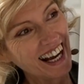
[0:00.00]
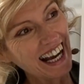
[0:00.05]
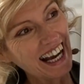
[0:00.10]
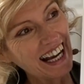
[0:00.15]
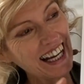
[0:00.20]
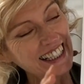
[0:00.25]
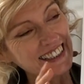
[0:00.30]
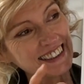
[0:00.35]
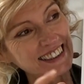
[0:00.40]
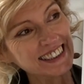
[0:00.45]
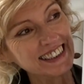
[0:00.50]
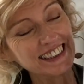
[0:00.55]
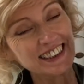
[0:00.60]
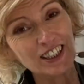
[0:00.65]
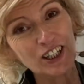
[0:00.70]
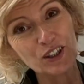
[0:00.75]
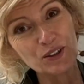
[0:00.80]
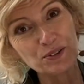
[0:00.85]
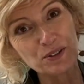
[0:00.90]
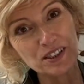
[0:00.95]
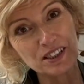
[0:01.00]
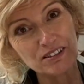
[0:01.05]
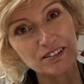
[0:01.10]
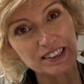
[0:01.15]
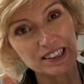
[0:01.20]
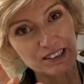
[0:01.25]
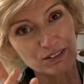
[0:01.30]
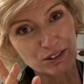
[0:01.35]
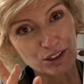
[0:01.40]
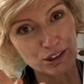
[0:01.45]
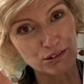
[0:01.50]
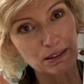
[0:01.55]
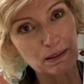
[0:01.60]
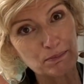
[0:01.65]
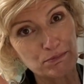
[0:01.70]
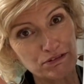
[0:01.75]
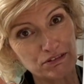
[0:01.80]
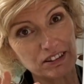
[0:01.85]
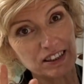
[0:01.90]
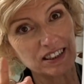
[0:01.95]
And I did a whole series of screen
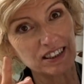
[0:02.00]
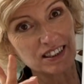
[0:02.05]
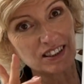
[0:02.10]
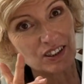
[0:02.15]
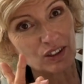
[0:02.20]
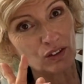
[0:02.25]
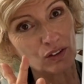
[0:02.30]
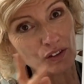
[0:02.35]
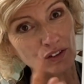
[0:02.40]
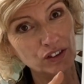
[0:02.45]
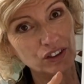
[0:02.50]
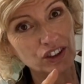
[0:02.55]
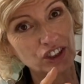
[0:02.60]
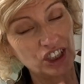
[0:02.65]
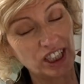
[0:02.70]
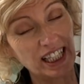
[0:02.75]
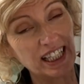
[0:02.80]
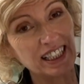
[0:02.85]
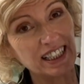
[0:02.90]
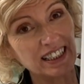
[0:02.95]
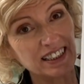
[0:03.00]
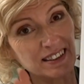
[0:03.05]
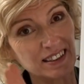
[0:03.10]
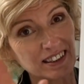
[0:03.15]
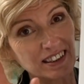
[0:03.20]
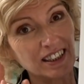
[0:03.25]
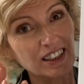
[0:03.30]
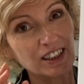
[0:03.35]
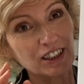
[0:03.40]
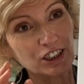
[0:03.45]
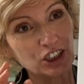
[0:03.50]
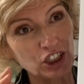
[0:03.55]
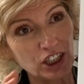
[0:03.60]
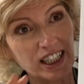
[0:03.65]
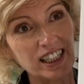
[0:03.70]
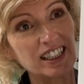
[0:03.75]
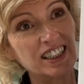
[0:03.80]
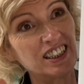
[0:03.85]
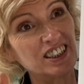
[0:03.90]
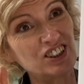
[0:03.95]
prints on chairs,
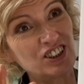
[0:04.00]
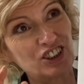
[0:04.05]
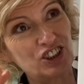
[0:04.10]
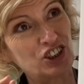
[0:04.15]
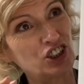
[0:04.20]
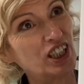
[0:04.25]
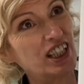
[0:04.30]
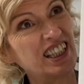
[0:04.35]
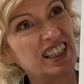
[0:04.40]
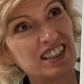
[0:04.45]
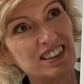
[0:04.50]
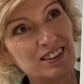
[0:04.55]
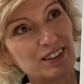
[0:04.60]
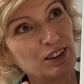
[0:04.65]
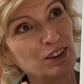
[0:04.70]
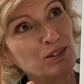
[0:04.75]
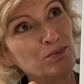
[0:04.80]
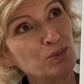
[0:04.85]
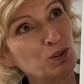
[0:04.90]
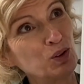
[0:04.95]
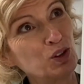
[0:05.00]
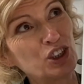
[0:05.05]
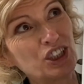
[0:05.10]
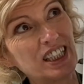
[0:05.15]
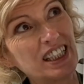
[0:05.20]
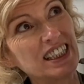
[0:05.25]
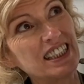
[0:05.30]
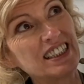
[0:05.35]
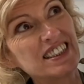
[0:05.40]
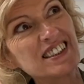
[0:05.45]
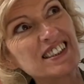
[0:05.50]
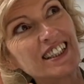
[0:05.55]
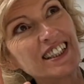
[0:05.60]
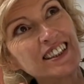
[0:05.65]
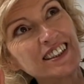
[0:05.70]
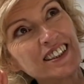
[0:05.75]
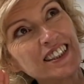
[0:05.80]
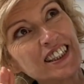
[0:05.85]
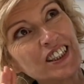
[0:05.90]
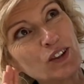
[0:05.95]
and more chairs, and
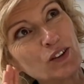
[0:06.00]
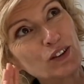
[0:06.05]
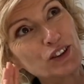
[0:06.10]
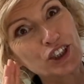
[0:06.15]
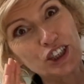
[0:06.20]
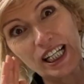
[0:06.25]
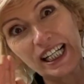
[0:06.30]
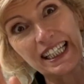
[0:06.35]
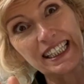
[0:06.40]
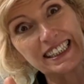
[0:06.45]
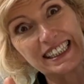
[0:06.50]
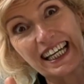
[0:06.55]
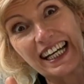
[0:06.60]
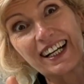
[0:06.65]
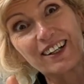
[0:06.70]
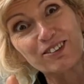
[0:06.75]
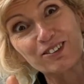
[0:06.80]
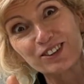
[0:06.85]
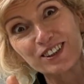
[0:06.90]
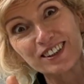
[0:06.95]
I got chaired out.